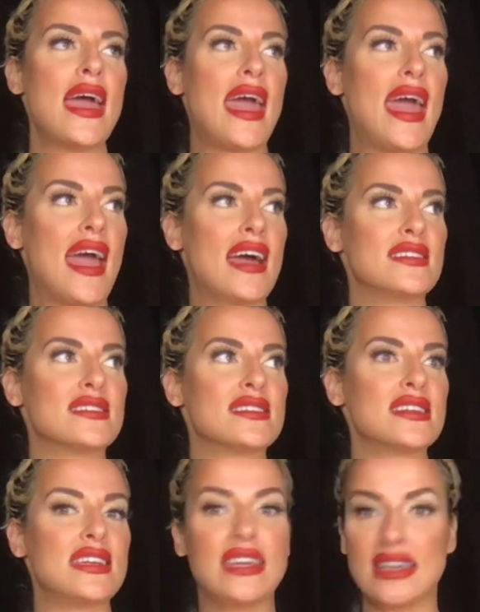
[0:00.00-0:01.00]
And
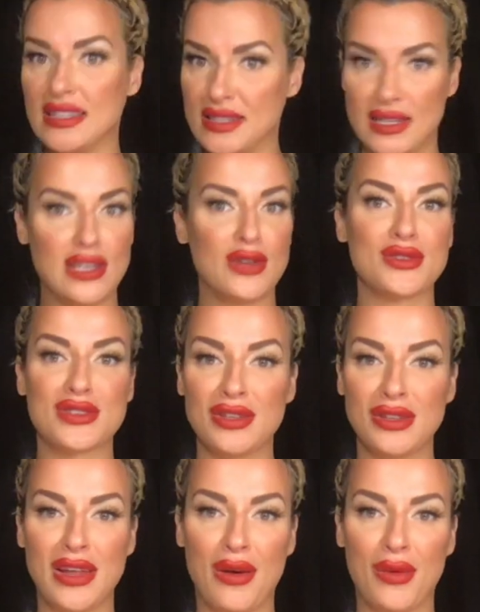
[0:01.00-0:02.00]
he continues to
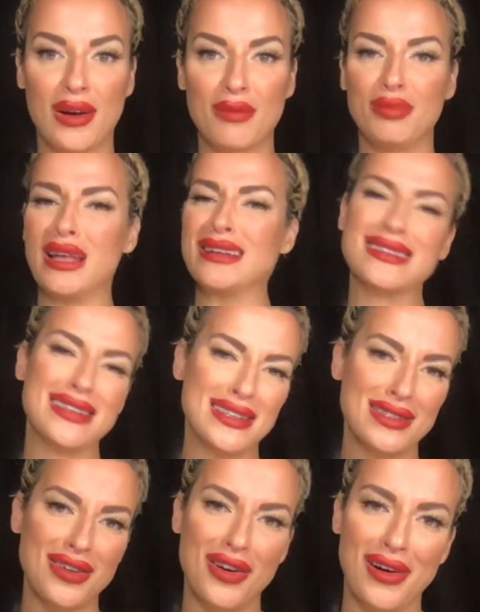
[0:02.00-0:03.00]
lower. Bless
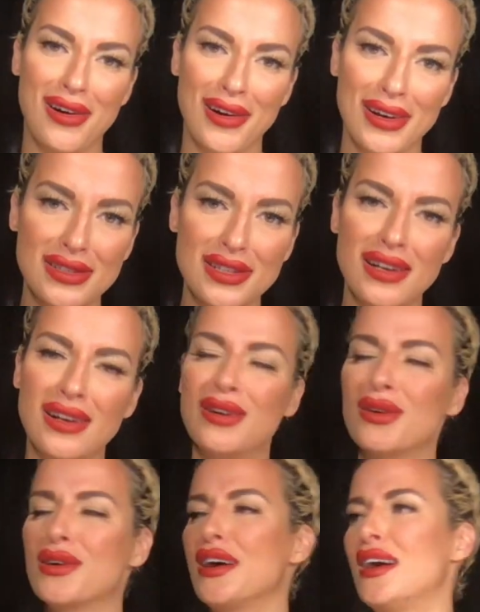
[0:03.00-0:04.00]
his heart.
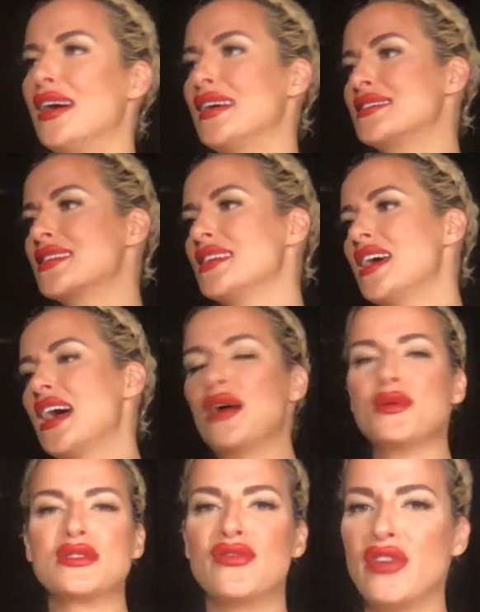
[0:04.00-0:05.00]
Oh, God. I
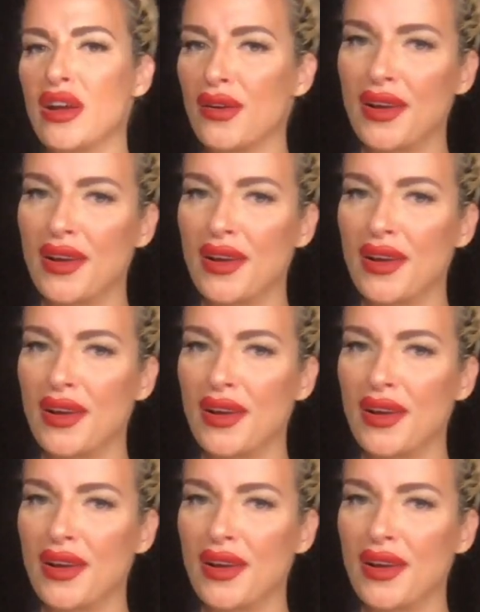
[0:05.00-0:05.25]
was very